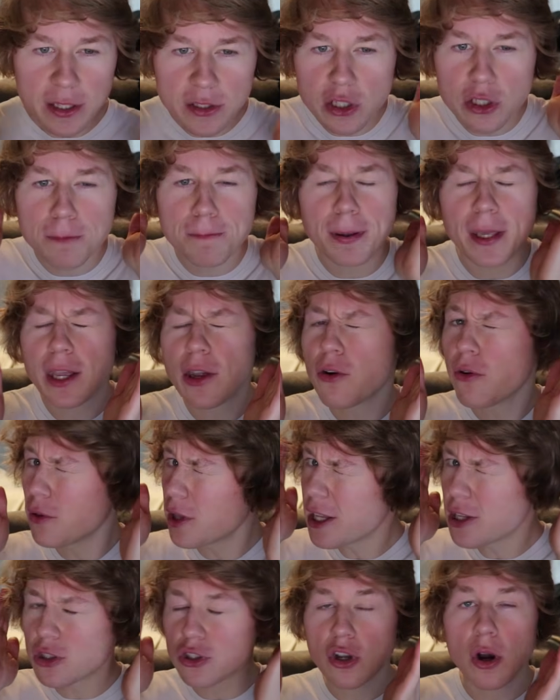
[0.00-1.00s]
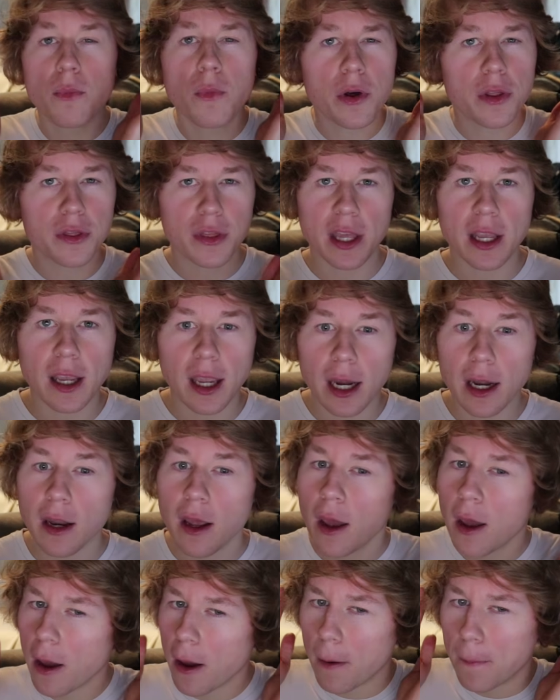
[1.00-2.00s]
This is purely someone thinking,
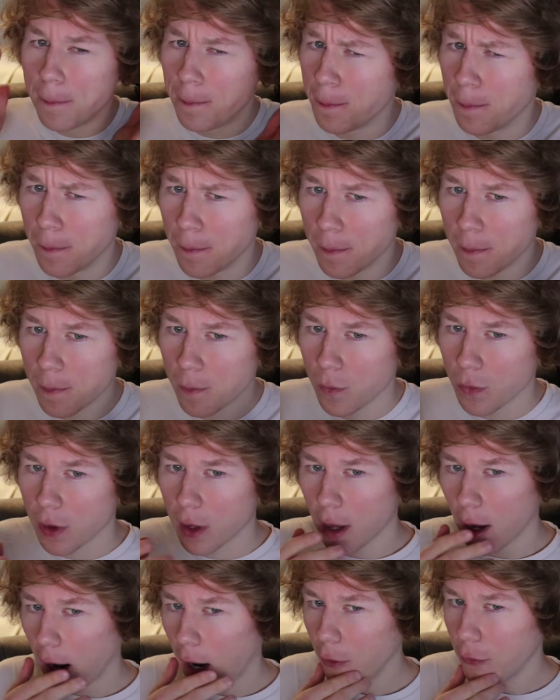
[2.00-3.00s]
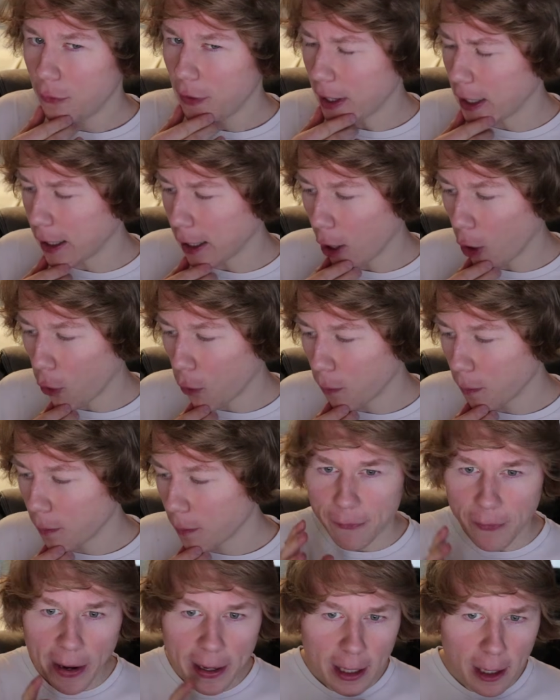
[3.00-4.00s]
a video.
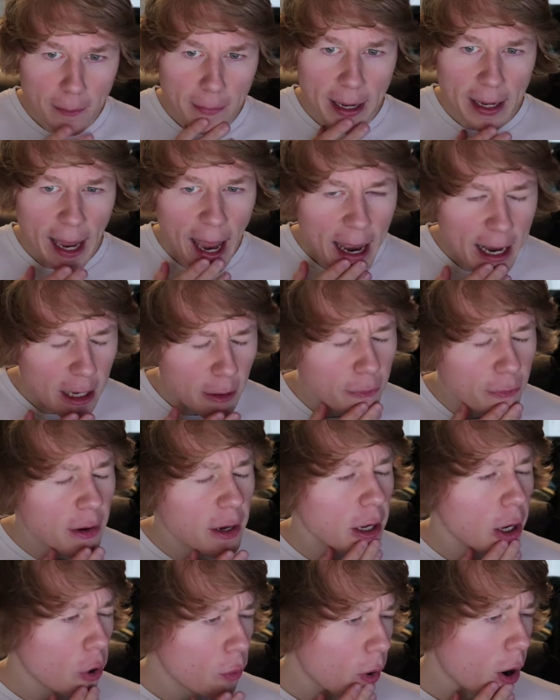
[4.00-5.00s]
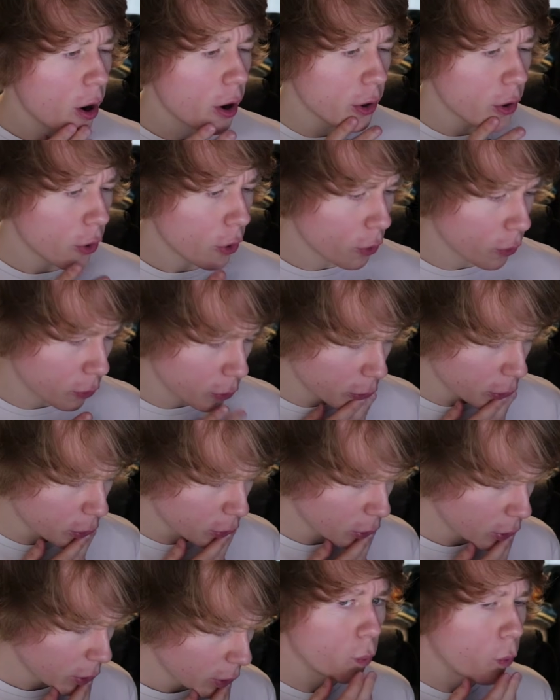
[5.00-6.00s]
If I could make any video on
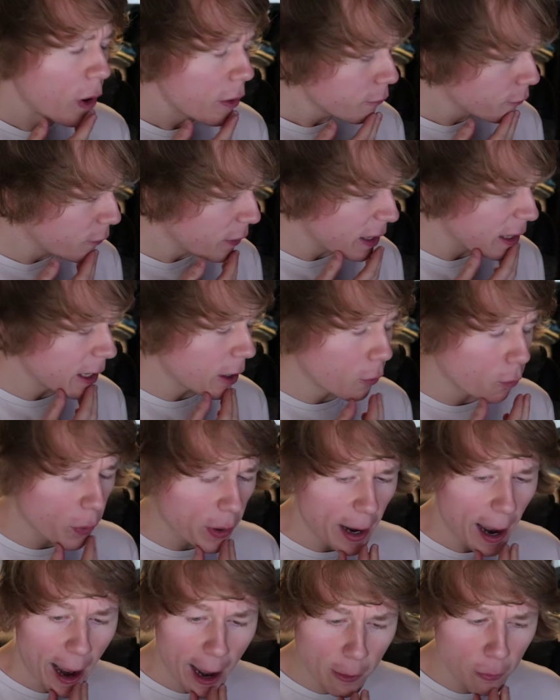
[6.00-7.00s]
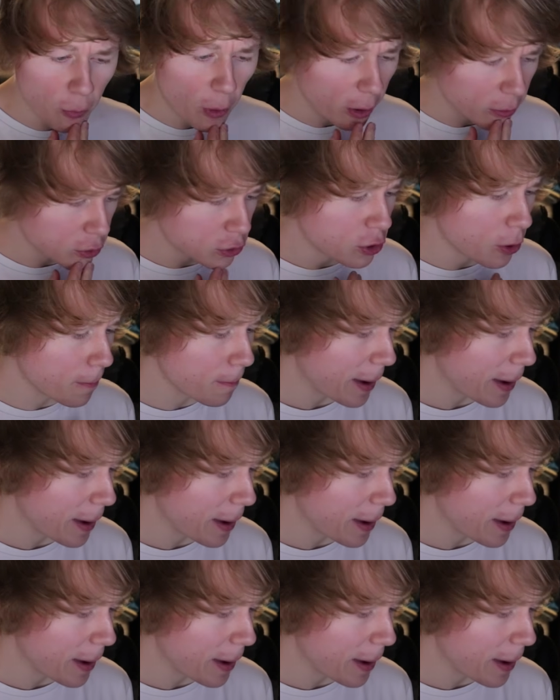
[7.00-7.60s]
Earth, what video would I want to